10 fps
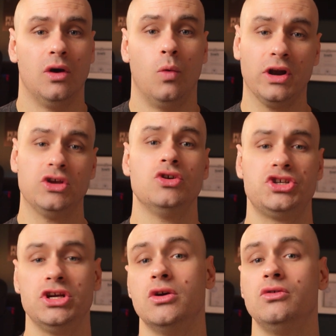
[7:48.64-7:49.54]
What you
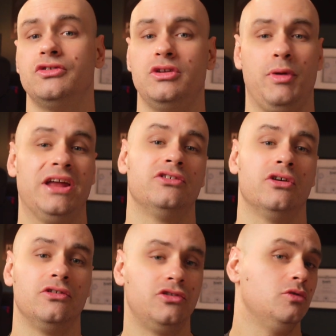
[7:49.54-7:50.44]
choose depends
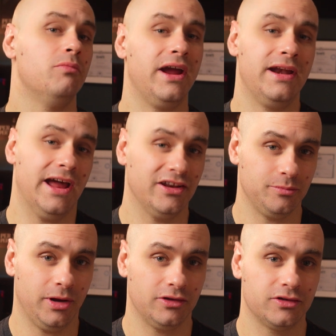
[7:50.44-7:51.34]
on 2 main
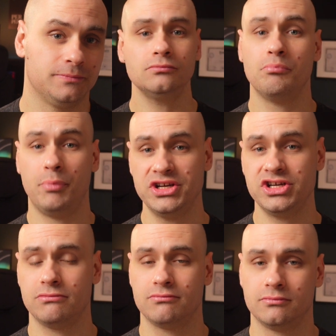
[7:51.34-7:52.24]
aspects:
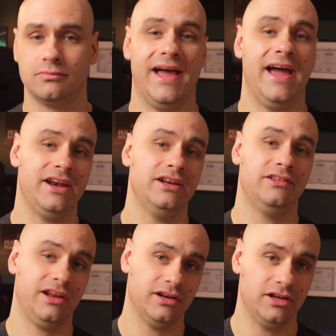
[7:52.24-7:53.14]
budget and
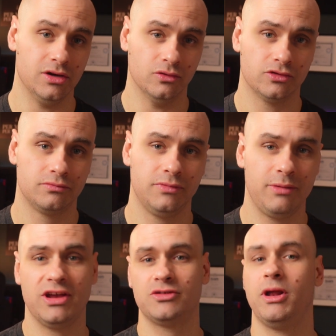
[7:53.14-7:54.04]
intended use. Let
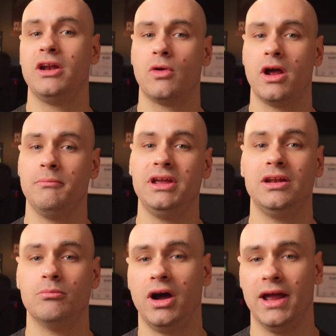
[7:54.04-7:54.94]
me explain what I
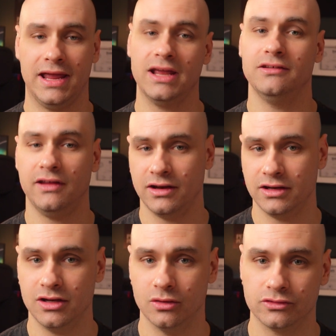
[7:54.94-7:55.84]
mean by
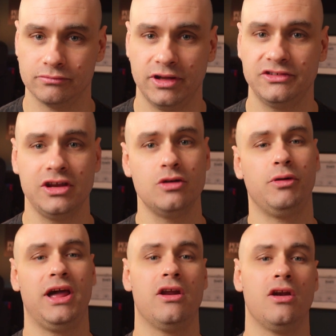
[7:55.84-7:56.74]
intended use. Let's say you
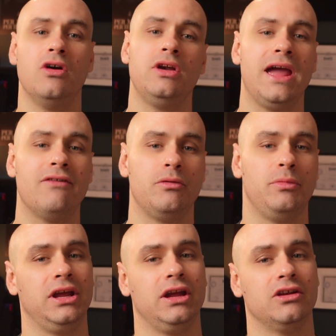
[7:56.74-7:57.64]
plan on only ever being